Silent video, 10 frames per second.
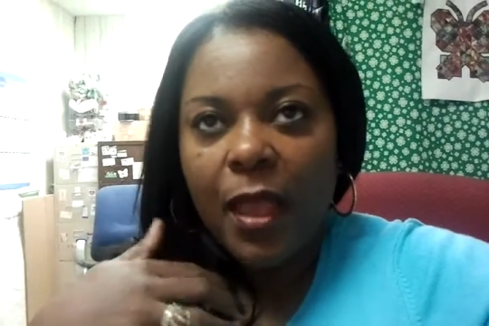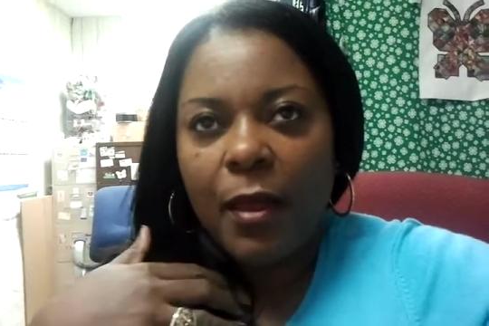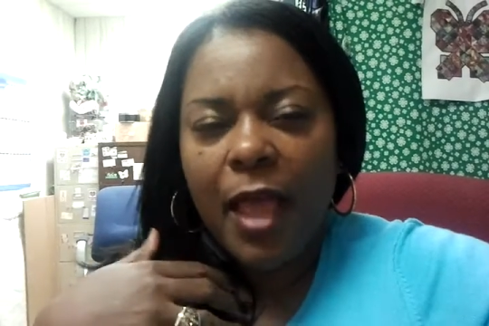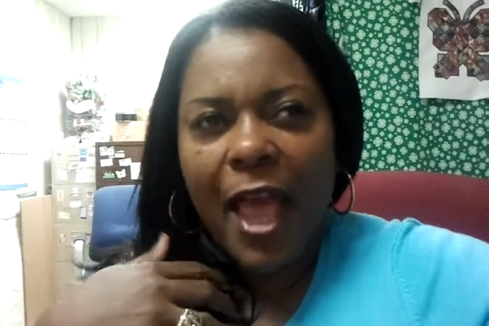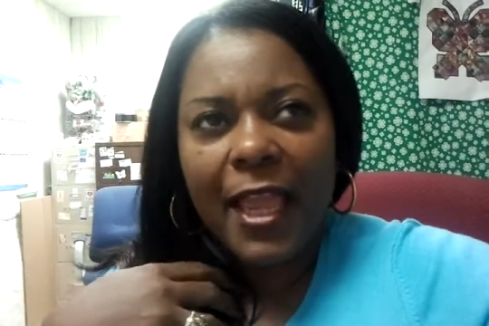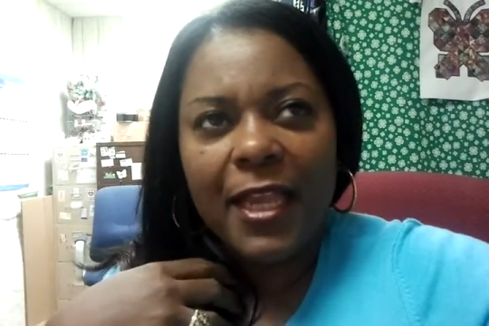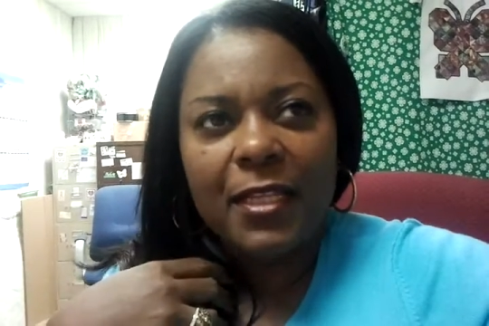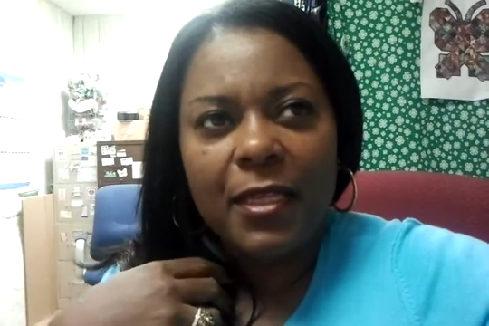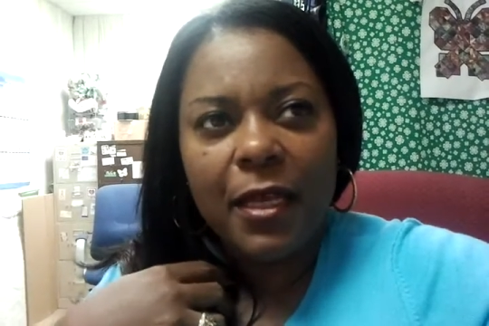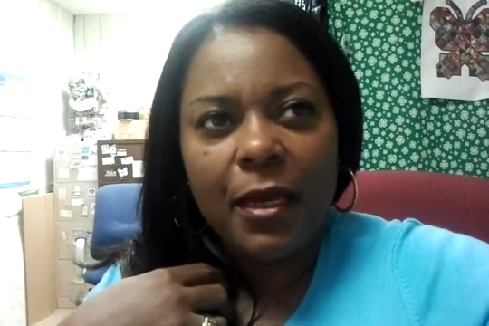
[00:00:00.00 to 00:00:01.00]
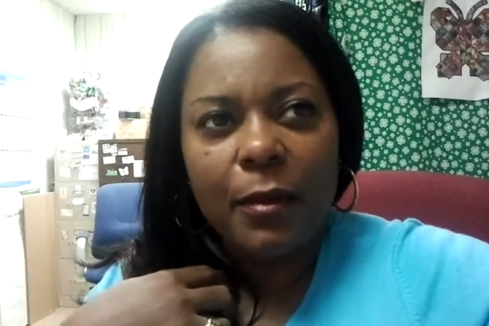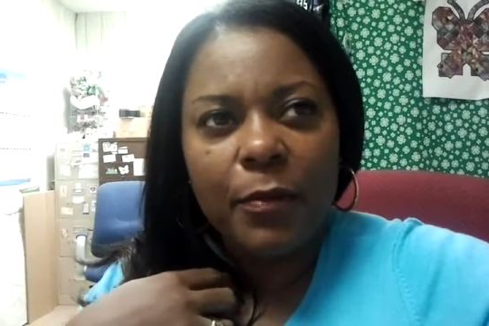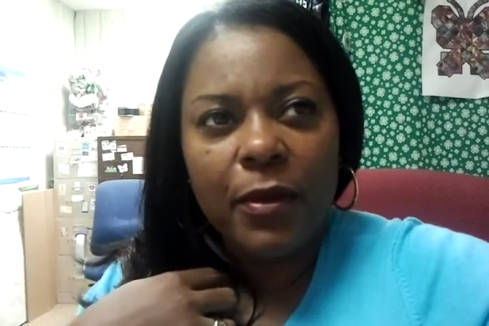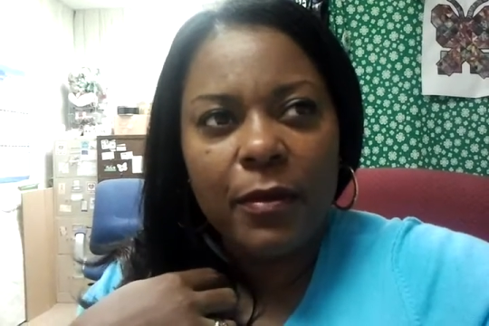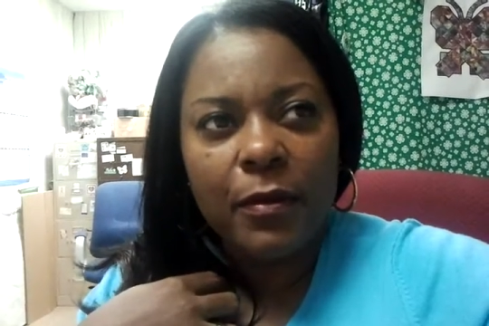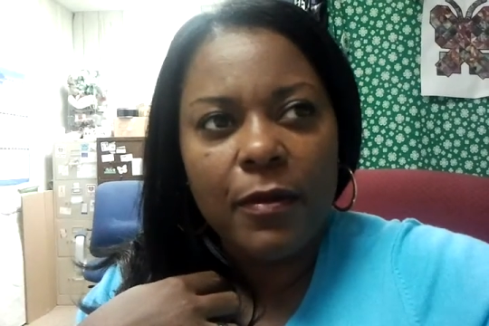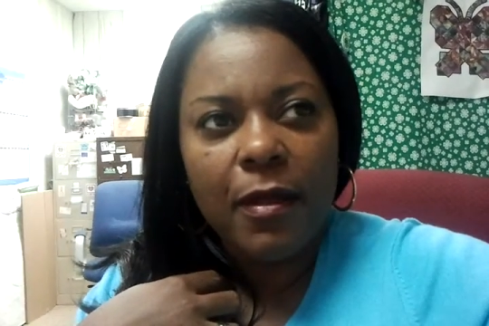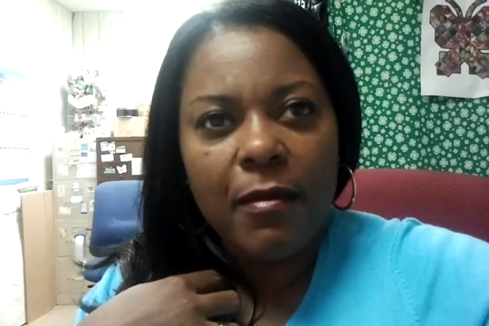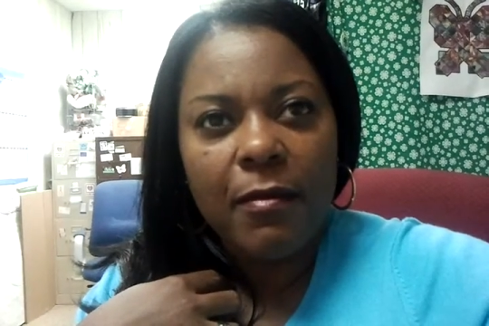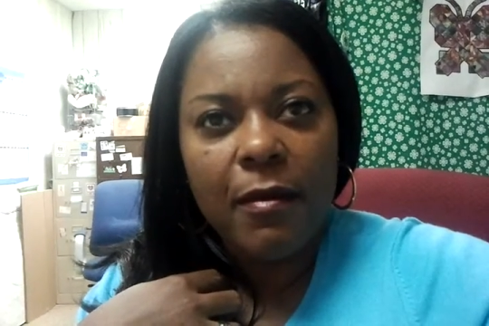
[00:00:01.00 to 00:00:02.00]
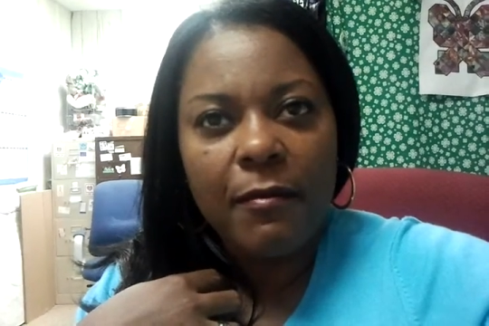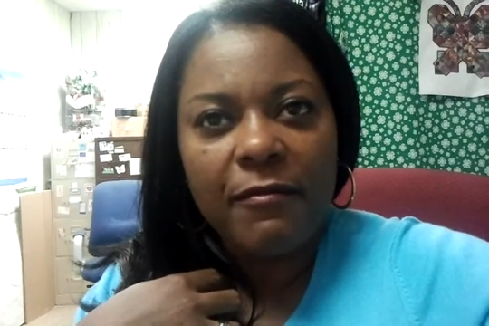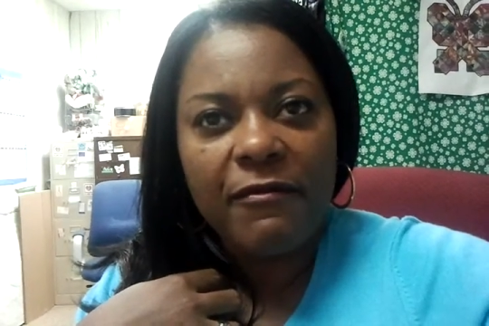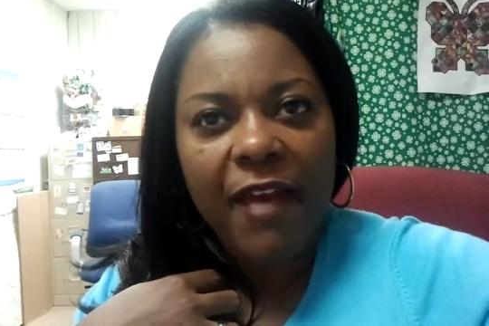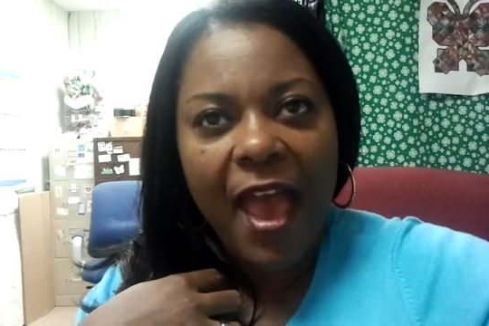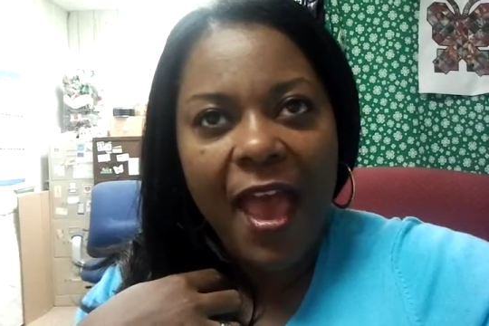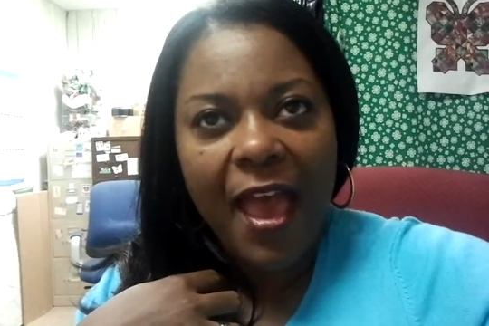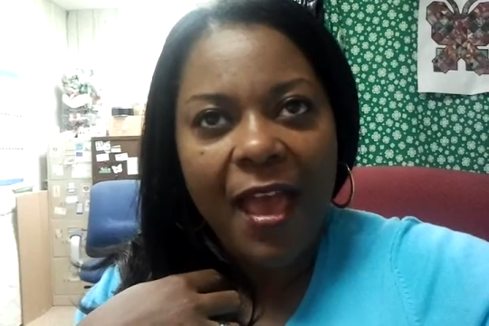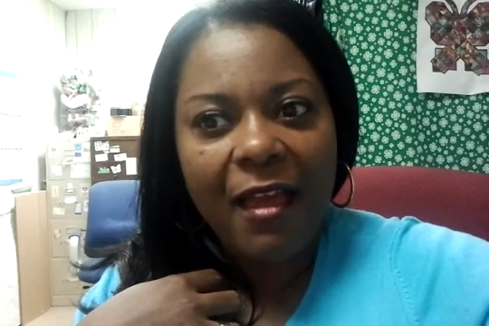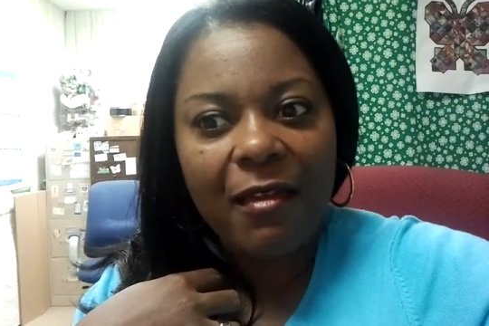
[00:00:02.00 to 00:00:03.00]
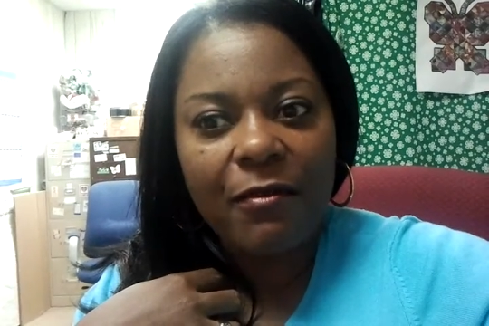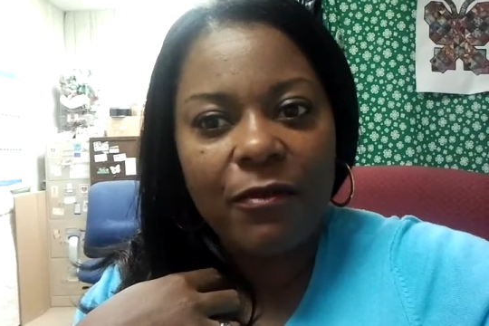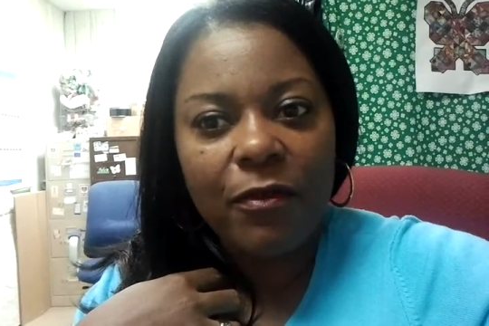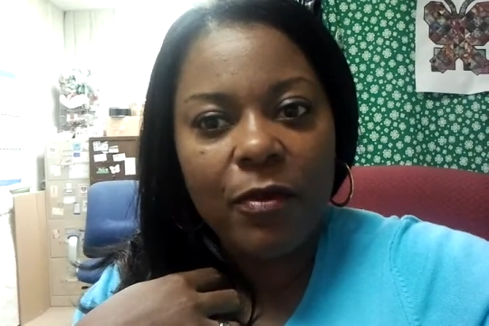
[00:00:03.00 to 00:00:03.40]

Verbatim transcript: Uh, I ended up five